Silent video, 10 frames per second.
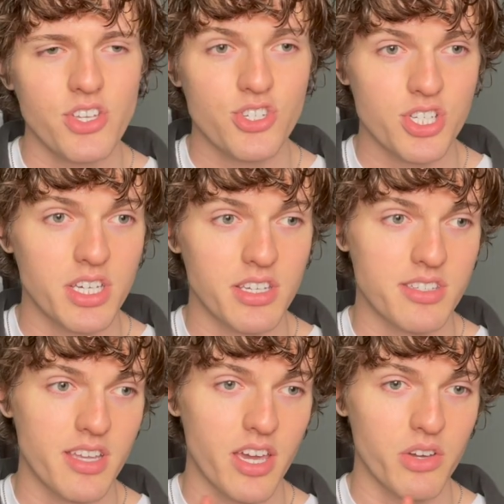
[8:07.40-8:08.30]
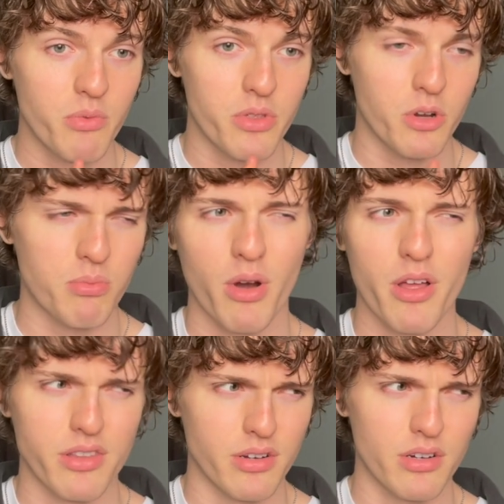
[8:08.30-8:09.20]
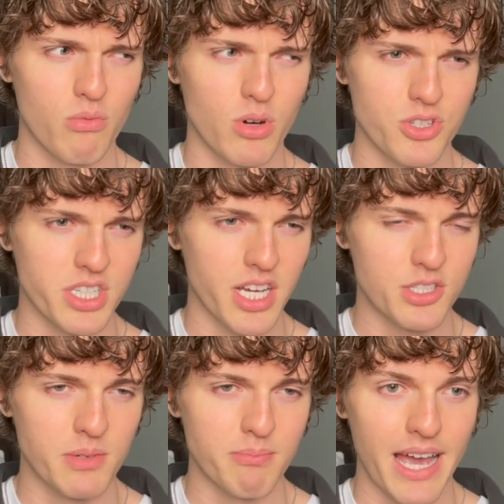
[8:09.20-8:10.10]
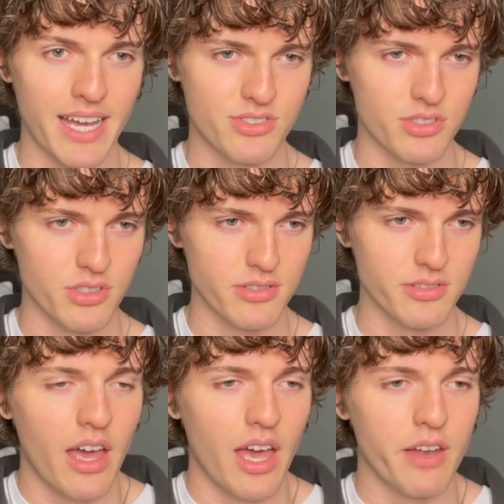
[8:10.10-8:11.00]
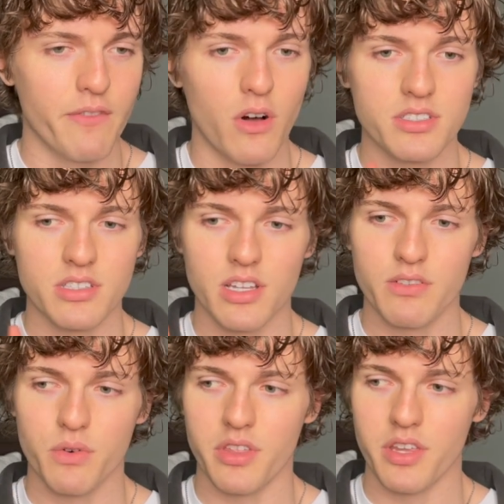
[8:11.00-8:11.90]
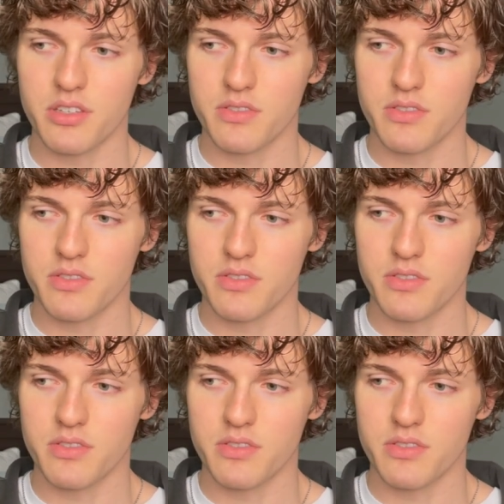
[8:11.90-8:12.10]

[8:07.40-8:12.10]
She is staying with her brother while she gets her master's and falls in love with his